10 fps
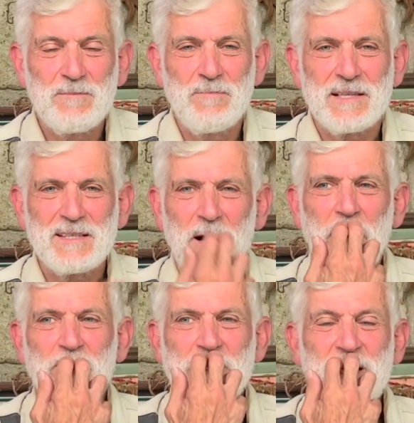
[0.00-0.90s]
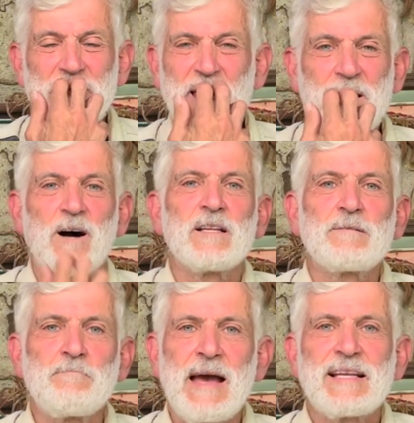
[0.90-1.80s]
but obviously they call it
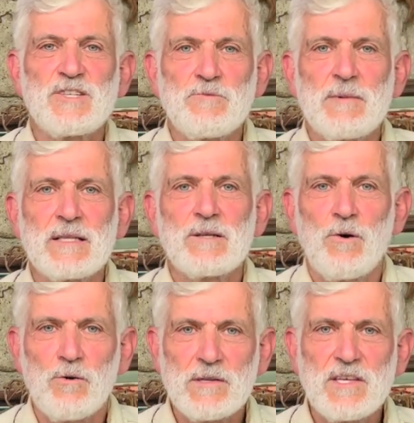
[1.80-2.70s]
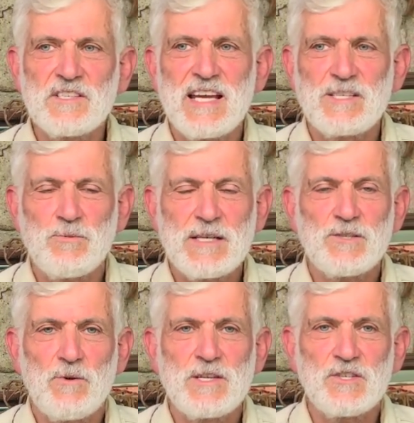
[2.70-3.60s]
management, or in this case,
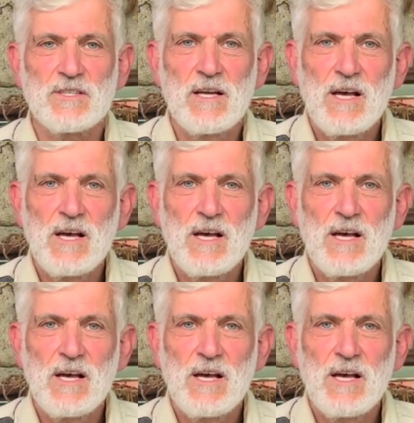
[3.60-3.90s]
restoration.